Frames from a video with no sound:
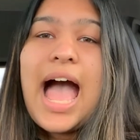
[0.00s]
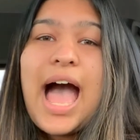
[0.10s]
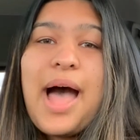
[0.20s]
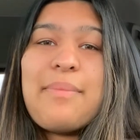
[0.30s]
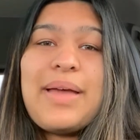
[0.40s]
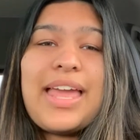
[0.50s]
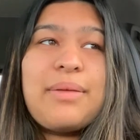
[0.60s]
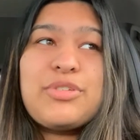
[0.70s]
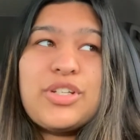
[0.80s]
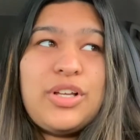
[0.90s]
and
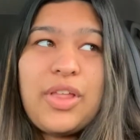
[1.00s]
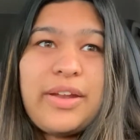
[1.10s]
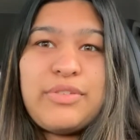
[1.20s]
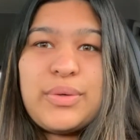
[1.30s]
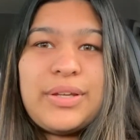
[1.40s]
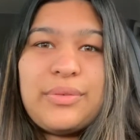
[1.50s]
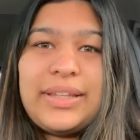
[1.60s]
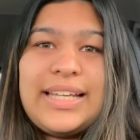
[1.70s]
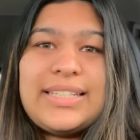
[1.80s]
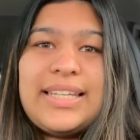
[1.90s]
I'm sure a lot of you can
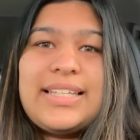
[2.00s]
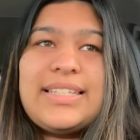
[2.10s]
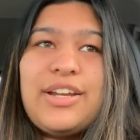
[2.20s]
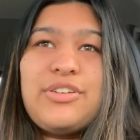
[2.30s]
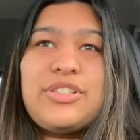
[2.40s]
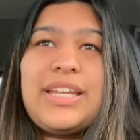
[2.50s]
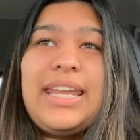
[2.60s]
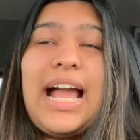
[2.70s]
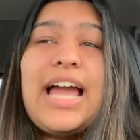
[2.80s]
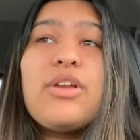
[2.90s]
relate to this and
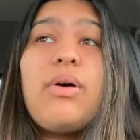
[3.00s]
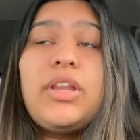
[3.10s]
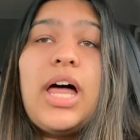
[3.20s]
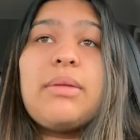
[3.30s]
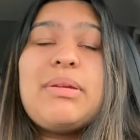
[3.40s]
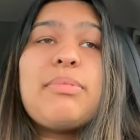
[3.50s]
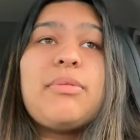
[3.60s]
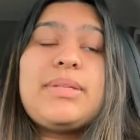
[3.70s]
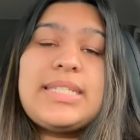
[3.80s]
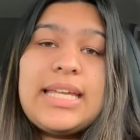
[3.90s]
understand. I know a lot of people
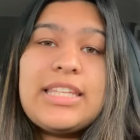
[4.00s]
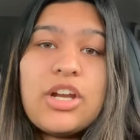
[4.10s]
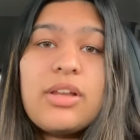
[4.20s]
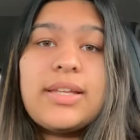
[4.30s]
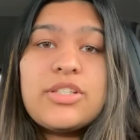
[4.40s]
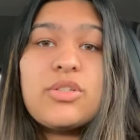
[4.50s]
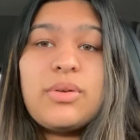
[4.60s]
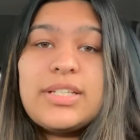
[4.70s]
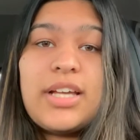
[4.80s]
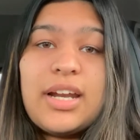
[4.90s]
have been saying that online
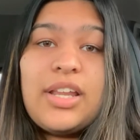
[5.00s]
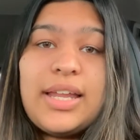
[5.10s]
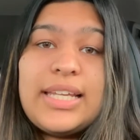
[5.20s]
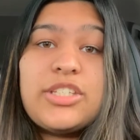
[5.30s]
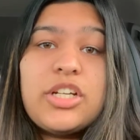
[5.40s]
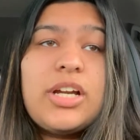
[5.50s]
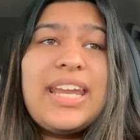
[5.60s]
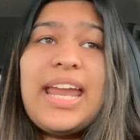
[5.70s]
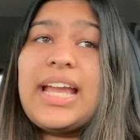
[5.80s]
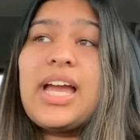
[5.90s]
school has gotten a lot easier,
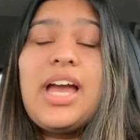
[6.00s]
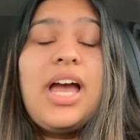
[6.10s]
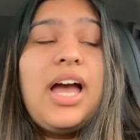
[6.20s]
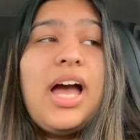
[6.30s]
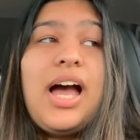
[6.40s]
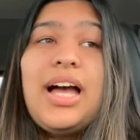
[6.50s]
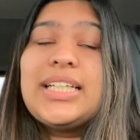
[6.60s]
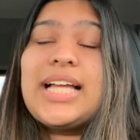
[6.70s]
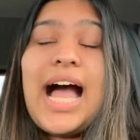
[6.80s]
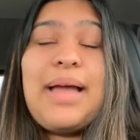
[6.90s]
and
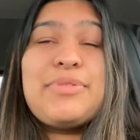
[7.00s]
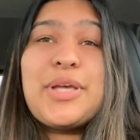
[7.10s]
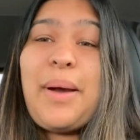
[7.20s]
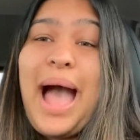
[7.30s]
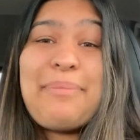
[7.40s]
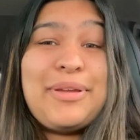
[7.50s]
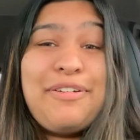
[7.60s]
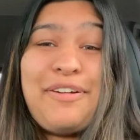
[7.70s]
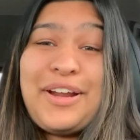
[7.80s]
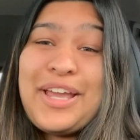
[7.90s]
I'm so happy
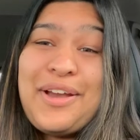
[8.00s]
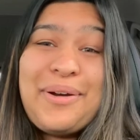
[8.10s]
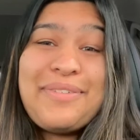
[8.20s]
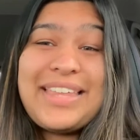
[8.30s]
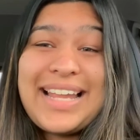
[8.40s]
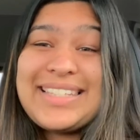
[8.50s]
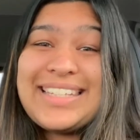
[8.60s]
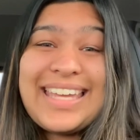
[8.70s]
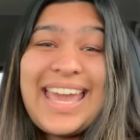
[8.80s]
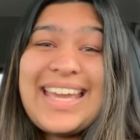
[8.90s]
for you if that's
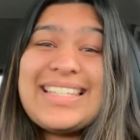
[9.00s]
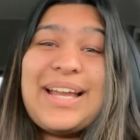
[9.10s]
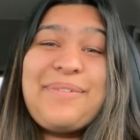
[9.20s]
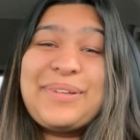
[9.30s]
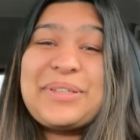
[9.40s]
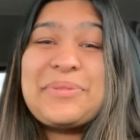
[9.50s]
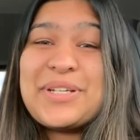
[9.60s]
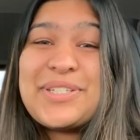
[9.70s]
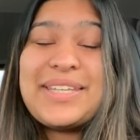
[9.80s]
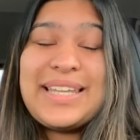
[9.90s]
the case. I really
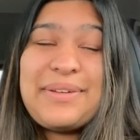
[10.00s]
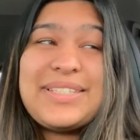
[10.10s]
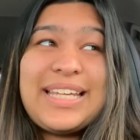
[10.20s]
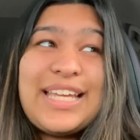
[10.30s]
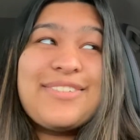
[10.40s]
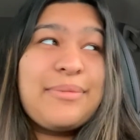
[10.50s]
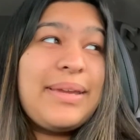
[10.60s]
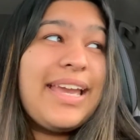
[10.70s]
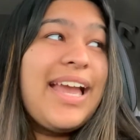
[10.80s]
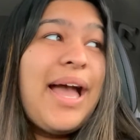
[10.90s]
wish that was the case for
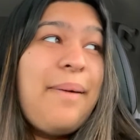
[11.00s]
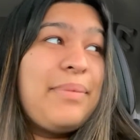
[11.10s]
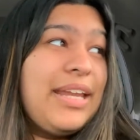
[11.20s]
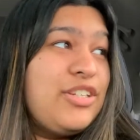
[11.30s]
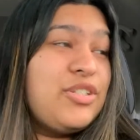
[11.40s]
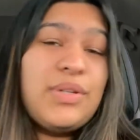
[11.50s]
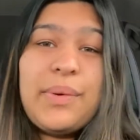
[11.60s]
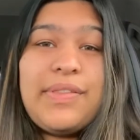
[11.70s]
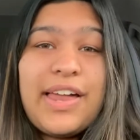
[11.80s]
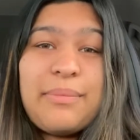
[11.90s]
me, but I do
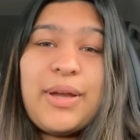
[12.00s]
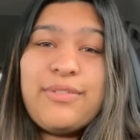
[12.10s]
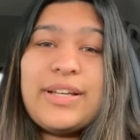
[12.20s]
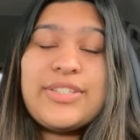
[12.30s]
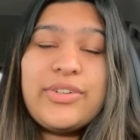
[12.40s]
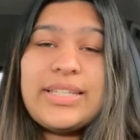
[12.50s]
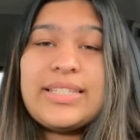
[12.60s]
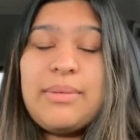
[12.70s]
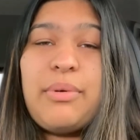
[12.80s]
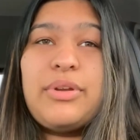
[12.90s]
know a lot of my friends are in the
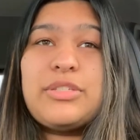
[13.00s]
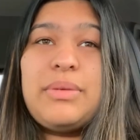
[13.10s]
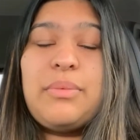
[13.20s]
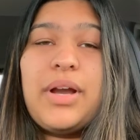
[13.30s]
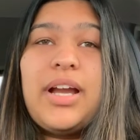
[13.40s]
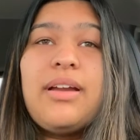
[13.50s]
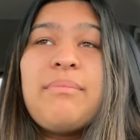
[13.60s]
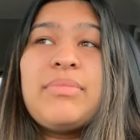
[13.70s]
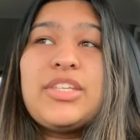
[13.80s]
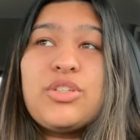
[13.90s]
same boat as me where
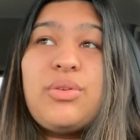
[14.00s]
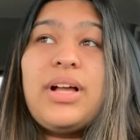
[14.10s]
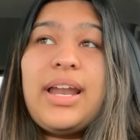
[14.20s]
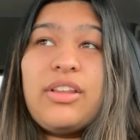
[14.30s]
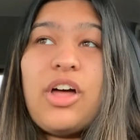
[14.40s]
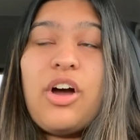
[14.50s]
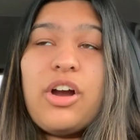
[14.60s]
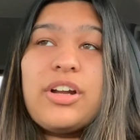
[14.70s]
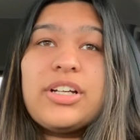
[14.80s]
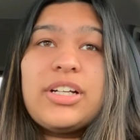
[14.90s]
school got a lot
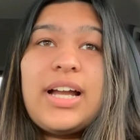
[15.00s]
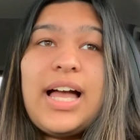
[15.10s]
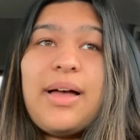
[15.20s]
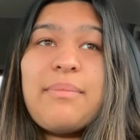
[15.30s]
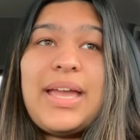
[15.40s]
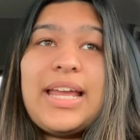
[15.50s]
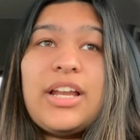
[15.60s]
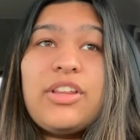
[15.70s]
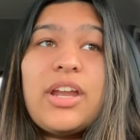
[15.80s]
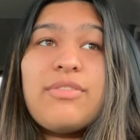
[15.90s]
harder,
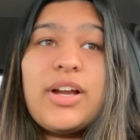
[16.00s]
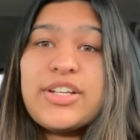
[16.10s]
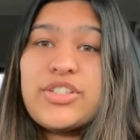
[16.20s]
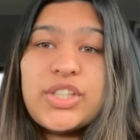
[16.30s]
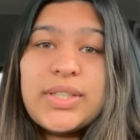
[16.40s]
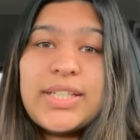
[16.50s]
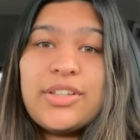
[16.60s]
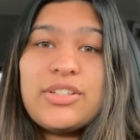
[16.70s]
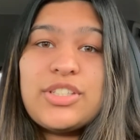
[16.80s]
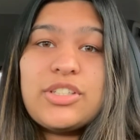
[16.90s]
and a lot of our
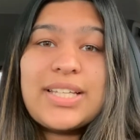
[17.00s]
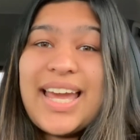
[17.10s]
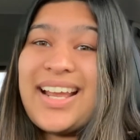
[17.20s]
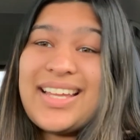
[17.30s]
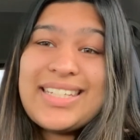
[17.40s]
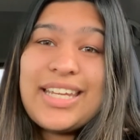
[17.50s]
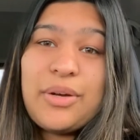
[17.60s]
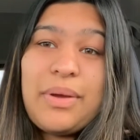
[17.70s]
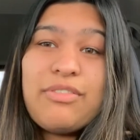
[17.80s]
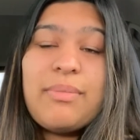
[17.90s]
extracurriculars just kind of got taken
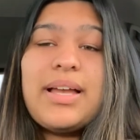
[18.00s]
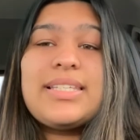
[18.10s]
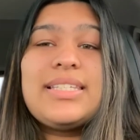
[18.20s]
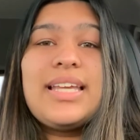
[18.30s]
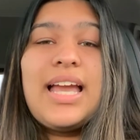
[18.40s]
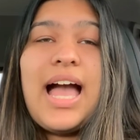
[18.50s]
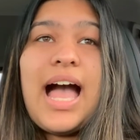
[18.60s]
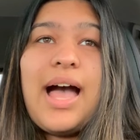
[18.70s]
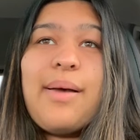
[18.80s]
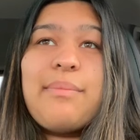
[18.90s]
away from us,
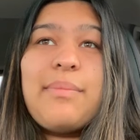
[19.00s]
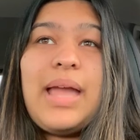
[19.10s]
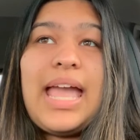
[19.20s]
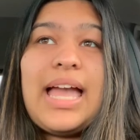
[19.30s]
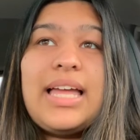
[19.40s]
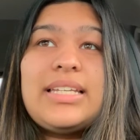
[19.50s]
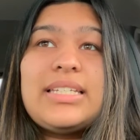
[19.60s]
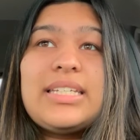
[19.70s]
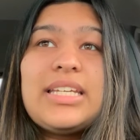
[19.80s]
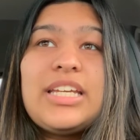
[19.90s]

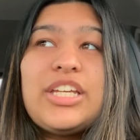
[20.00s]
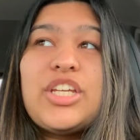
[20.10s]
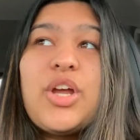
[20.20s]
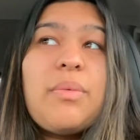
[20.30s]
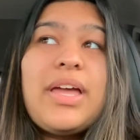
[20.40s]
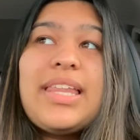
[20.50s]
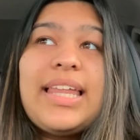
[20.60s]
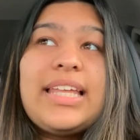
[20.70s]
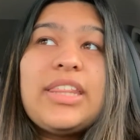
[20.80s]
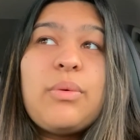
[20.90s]
and you know what,
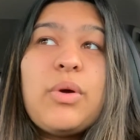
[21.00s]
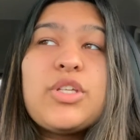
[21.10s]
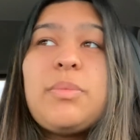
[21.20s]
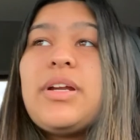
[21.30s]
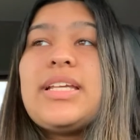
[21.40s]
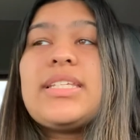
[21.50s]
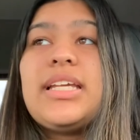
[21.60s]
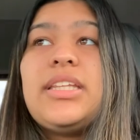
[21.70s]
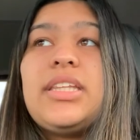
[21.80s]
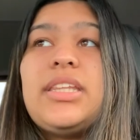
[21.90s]
like the worst part is
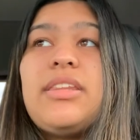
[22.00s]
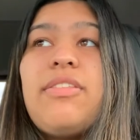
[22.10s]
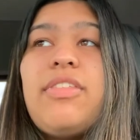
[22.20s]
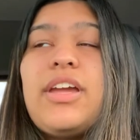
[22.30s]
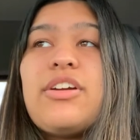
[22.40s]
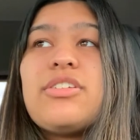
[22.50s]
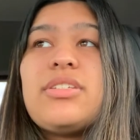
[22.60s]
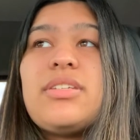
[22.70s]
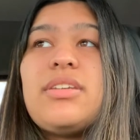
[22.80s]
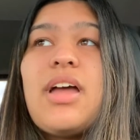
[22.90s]
like
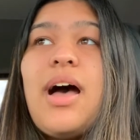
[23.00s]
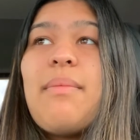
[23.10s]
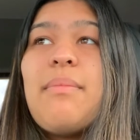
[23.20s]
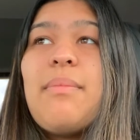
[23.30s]
there's not